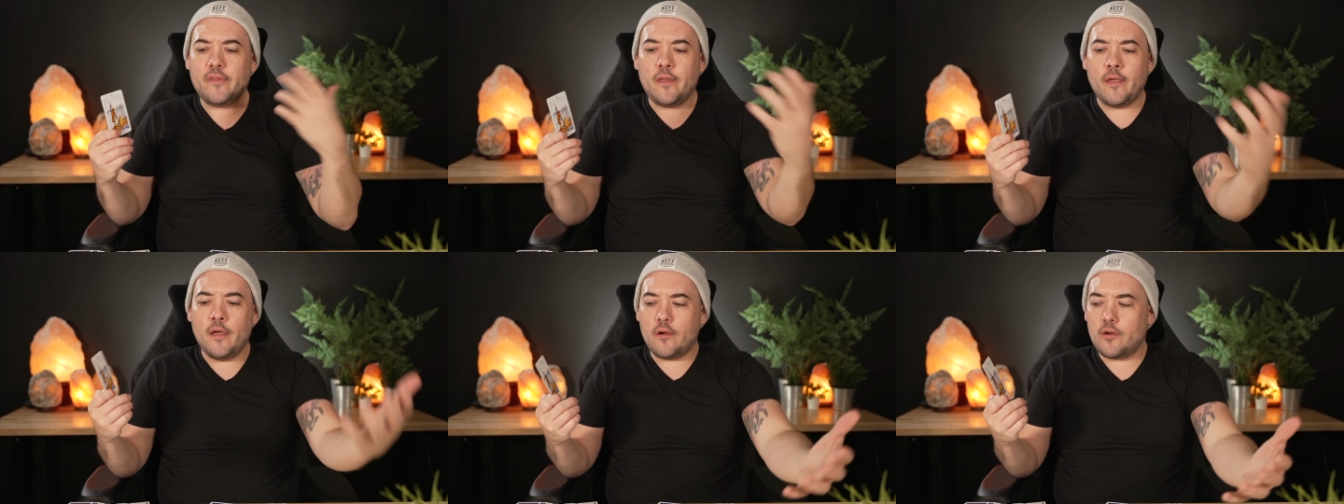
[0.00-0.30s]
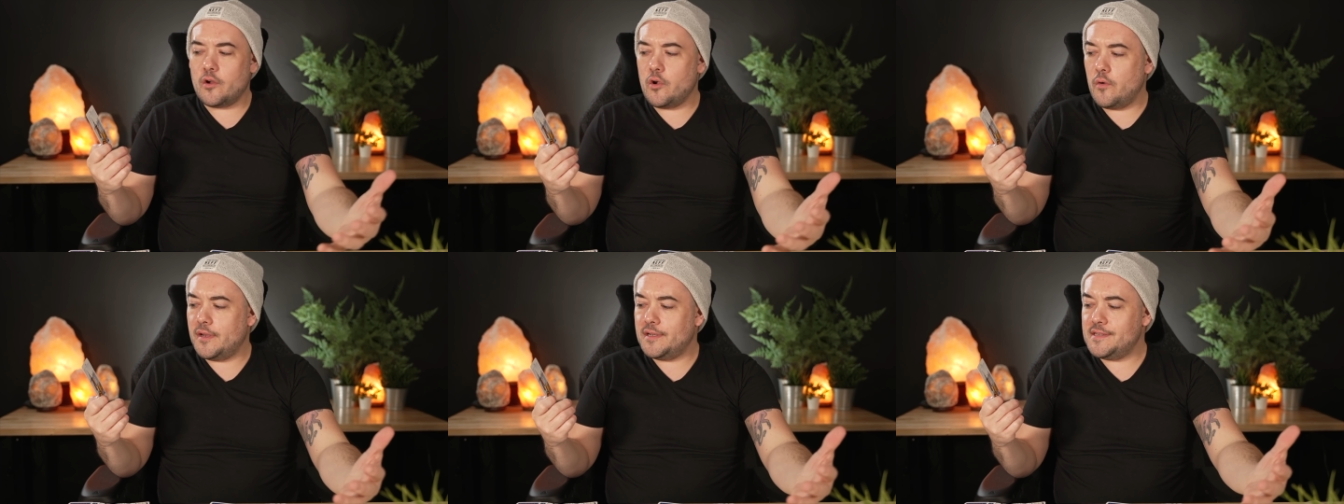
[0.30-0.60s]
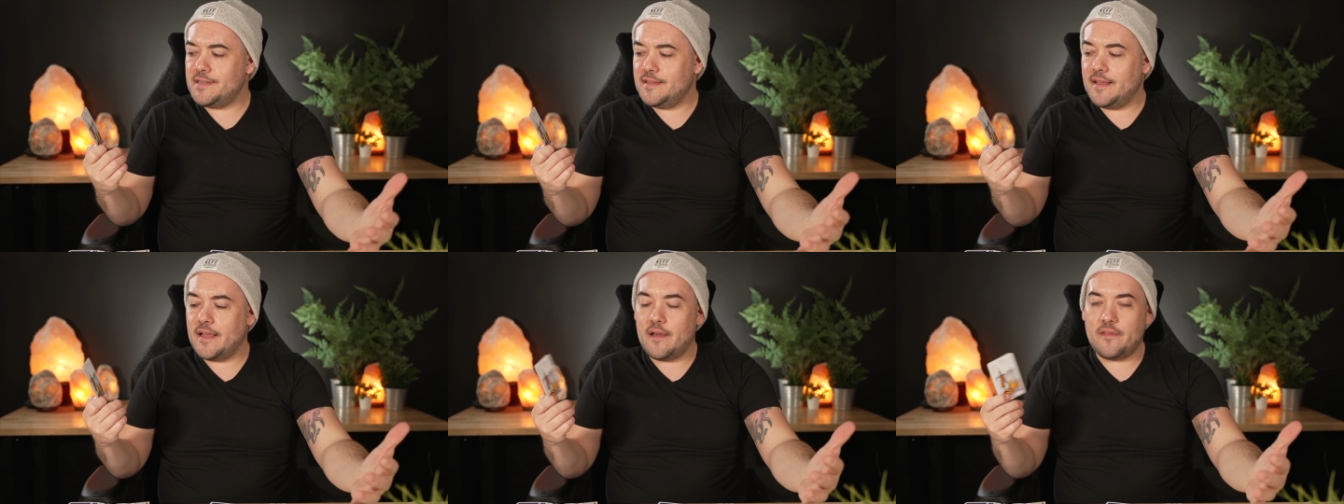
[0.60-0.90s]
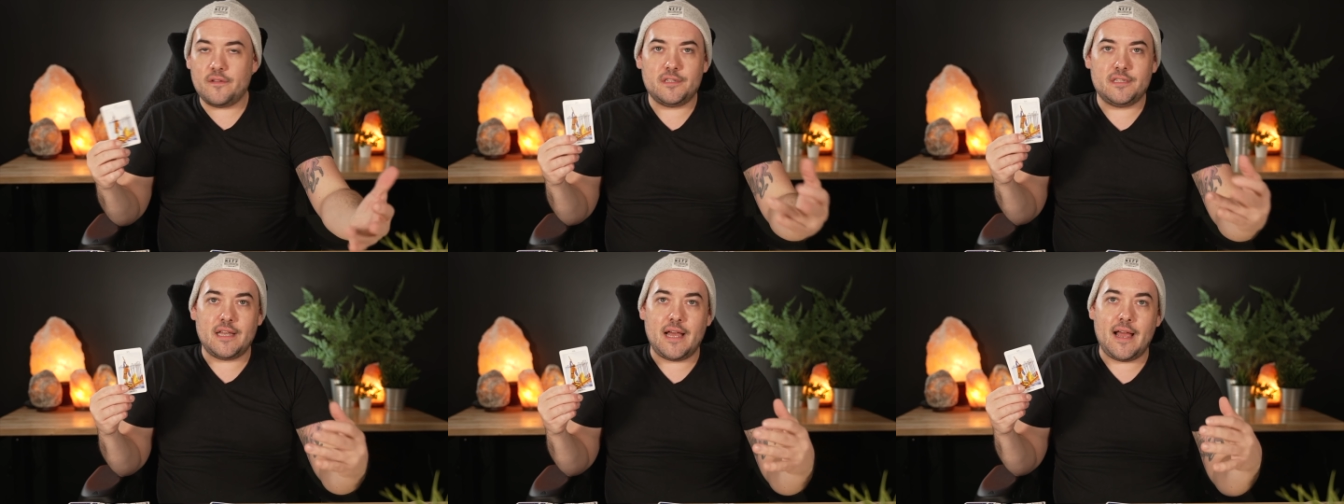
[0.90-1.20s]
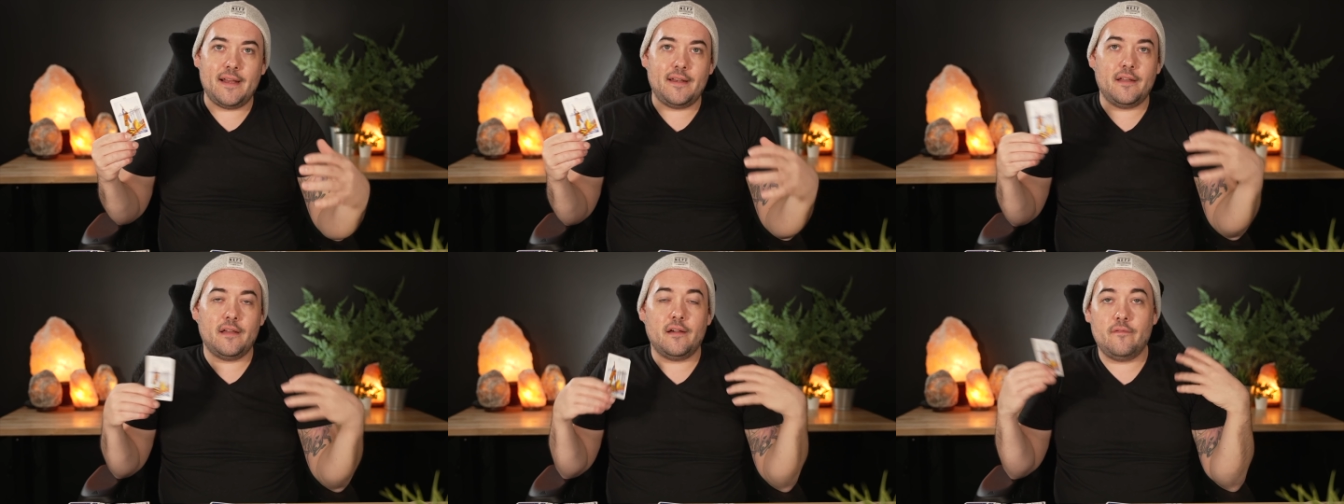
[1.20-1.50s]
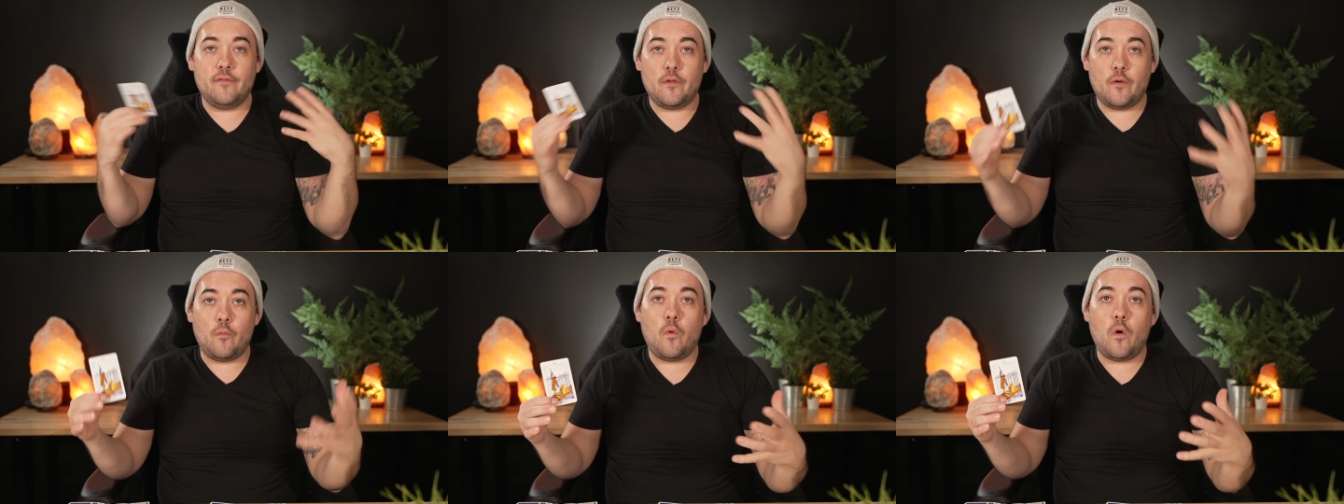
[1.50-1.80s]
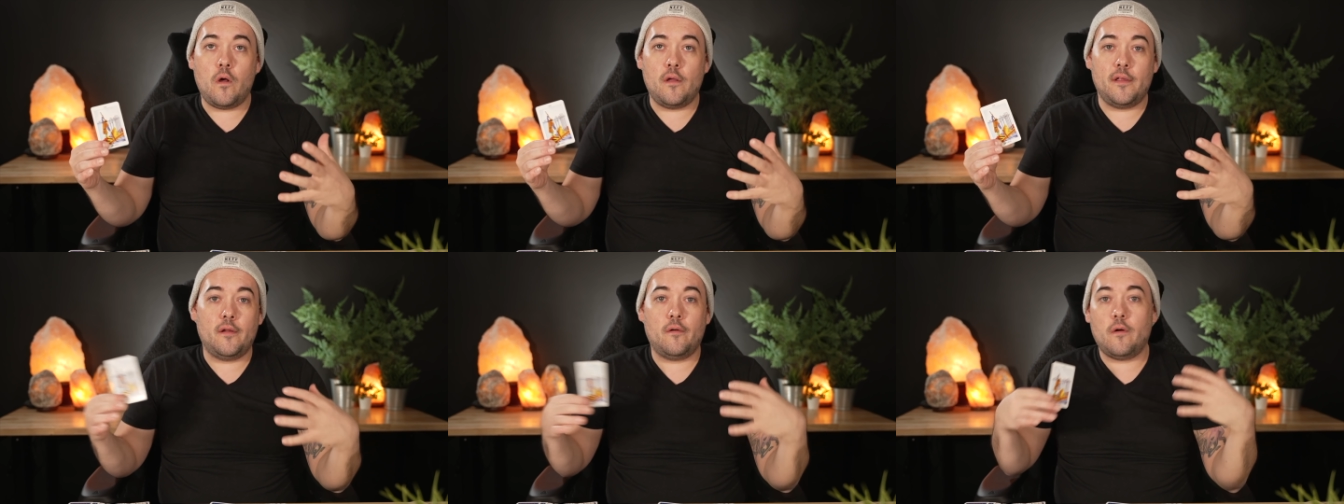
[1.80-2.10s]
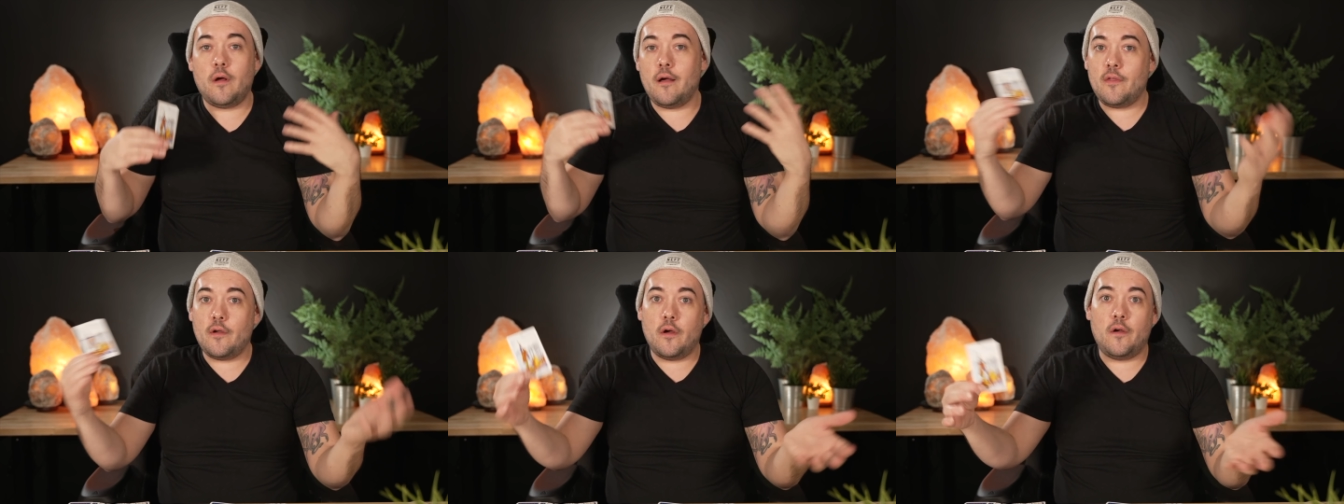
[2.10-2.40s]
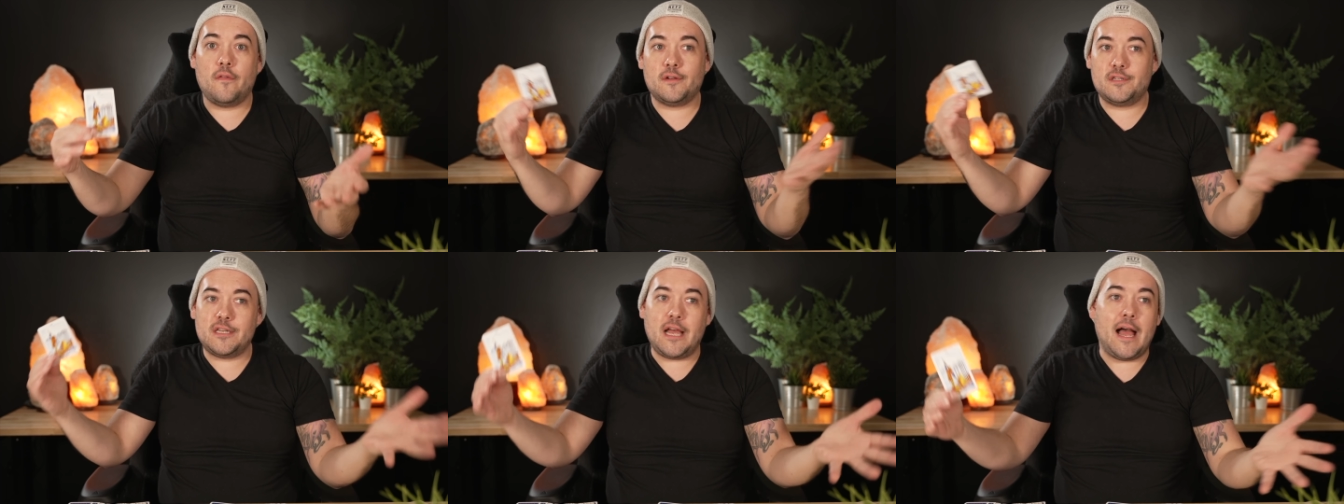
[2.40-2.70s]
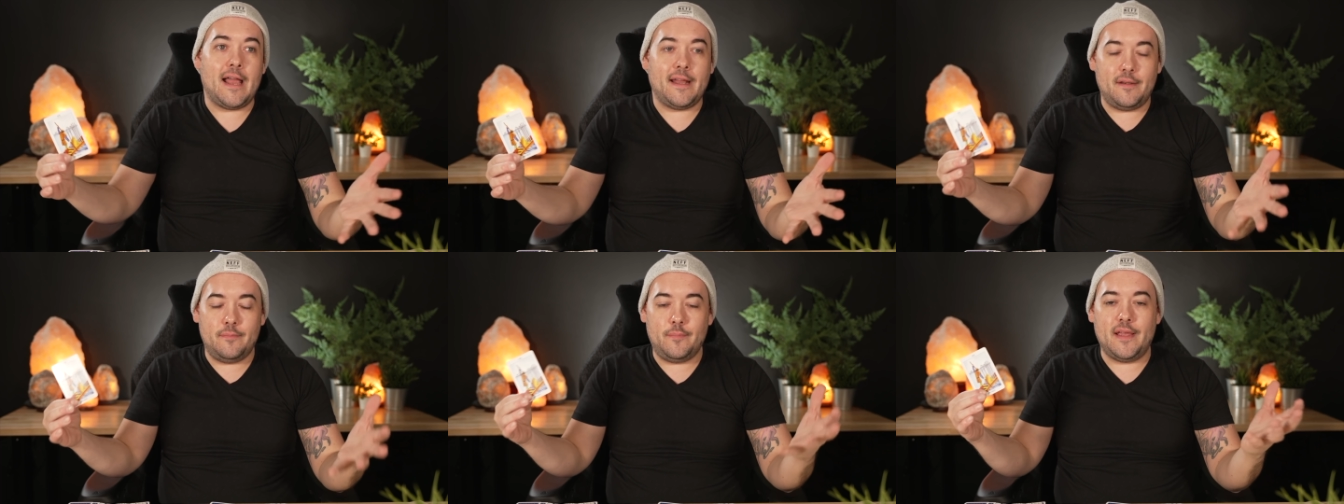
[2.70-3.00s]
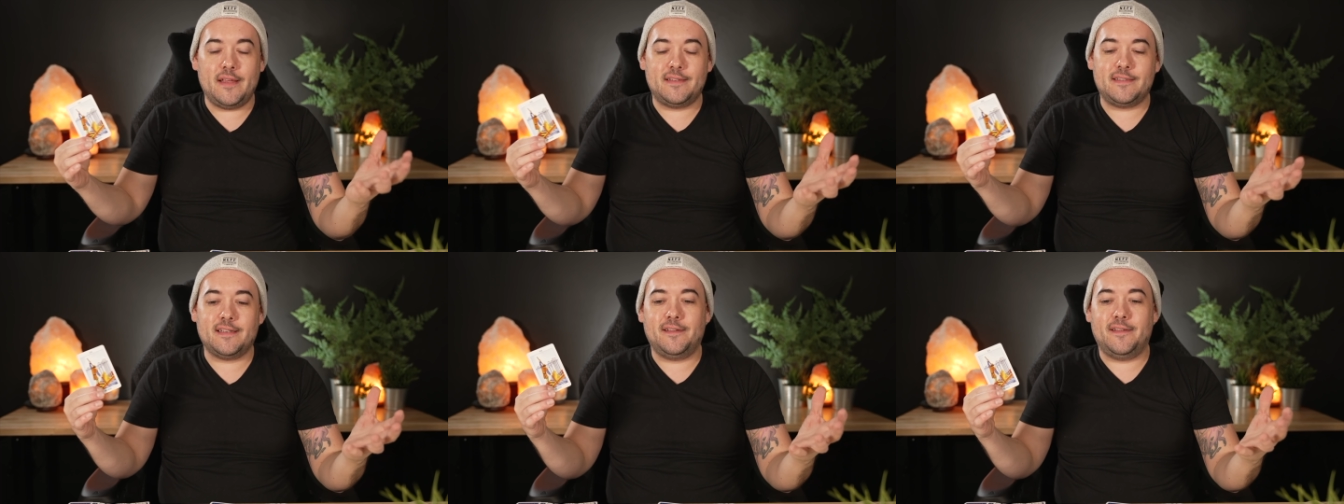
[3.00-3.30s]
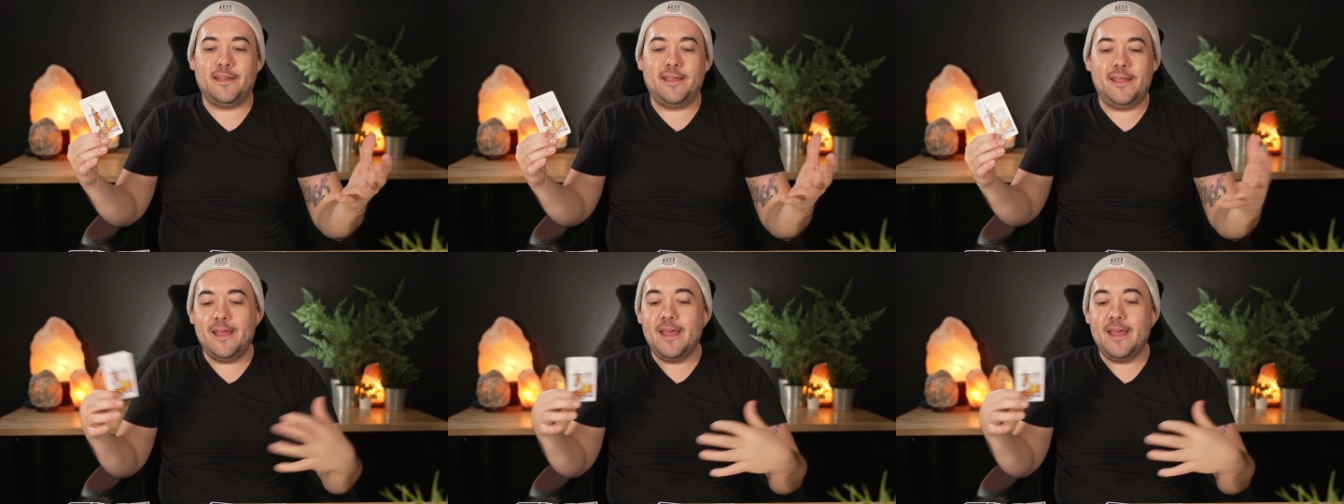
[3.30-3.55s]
are going to the other side of the you know other side basically